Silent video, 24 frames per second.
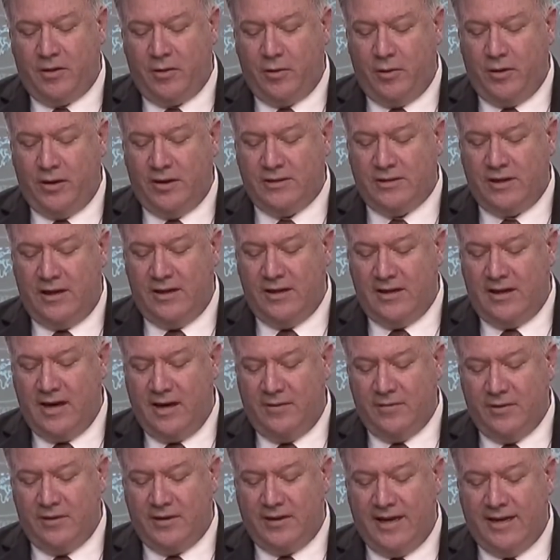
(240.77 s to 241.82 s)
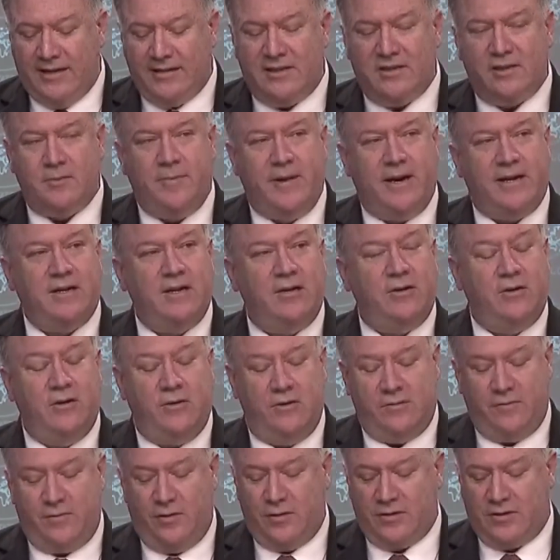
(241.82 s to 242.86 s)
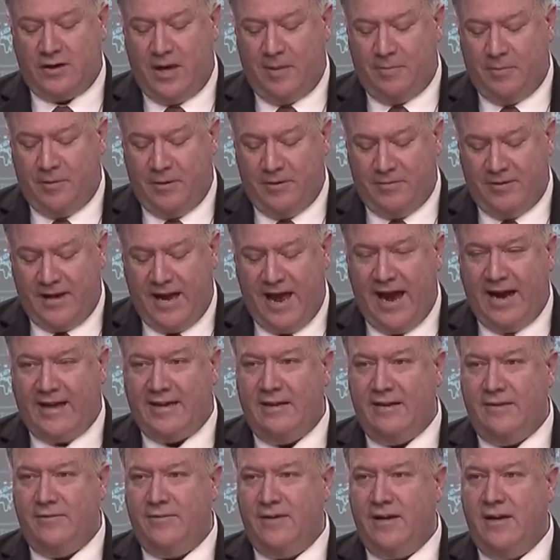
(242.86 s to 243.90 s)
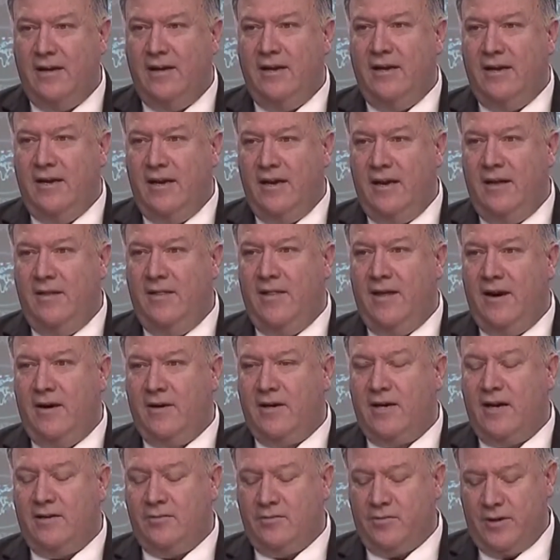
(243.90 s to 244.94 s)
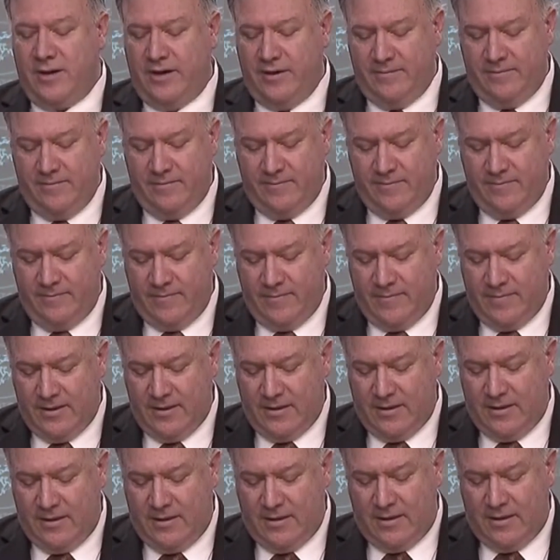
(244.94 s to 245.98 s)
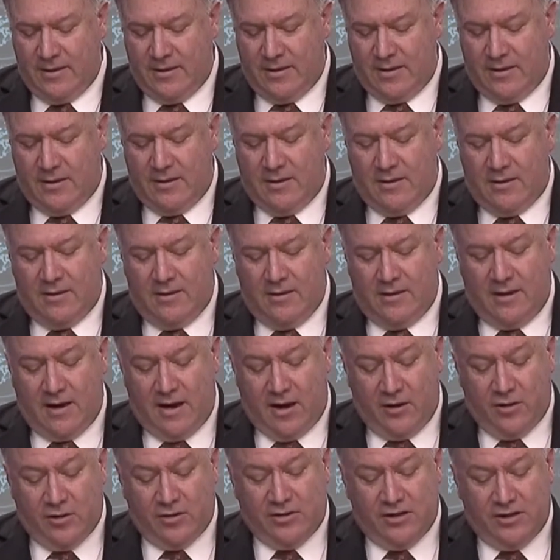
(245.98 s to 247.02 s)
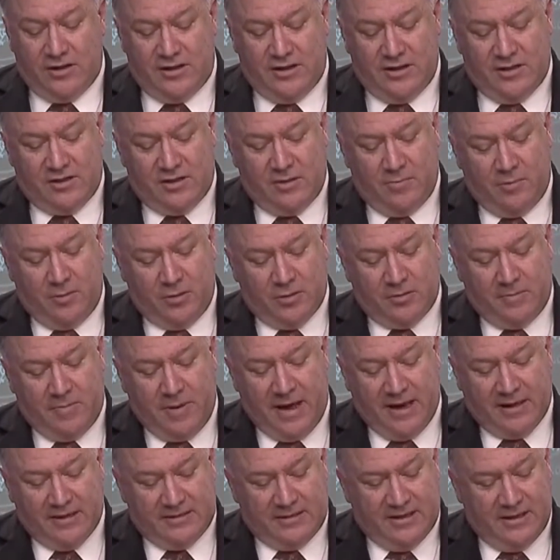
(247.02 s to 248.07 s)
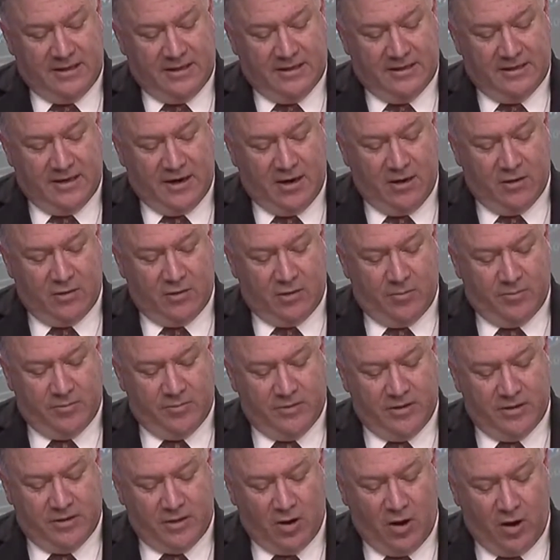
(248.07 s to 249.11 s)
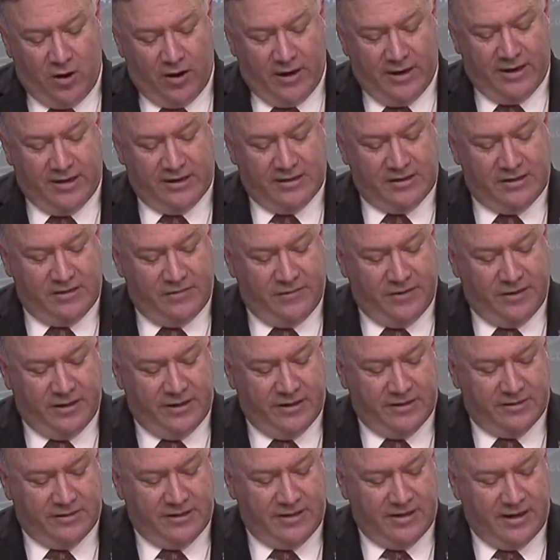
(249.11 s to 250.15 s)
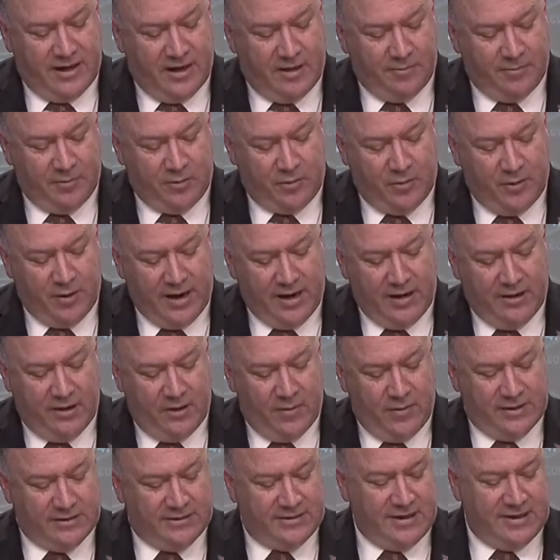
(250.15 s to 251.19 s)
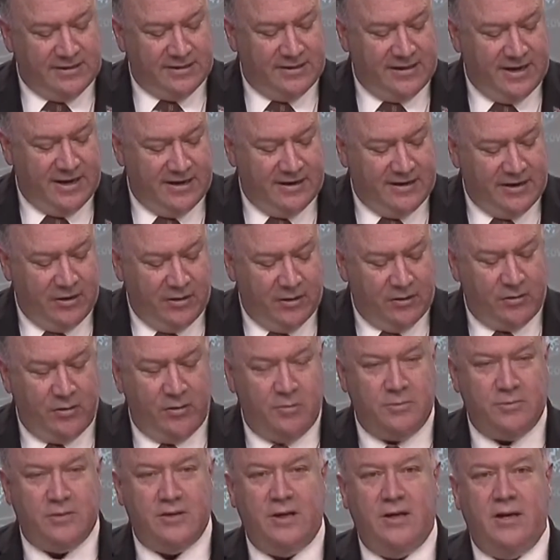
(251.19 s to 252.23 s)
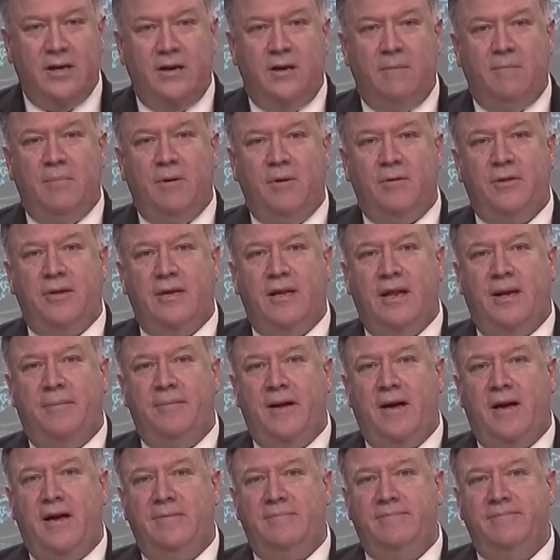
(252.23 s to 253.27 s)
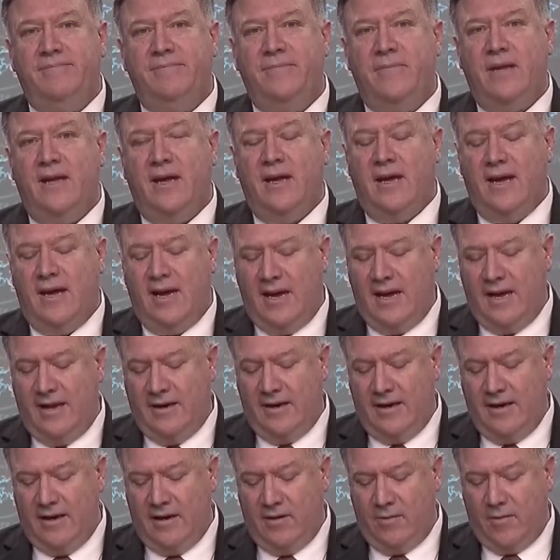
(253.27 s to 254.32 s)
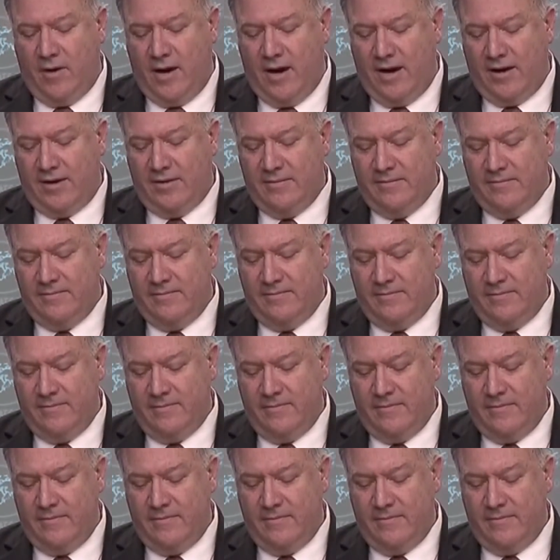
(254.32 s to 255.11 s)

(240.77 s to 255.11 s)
German authorities uncovered 10 suspected Quds Force operatives active in their country. The IRGC supports Palestinian terror groups that target the civilians, and it helped create U.S.-designated terror groups both in Lebanon and in Iraq.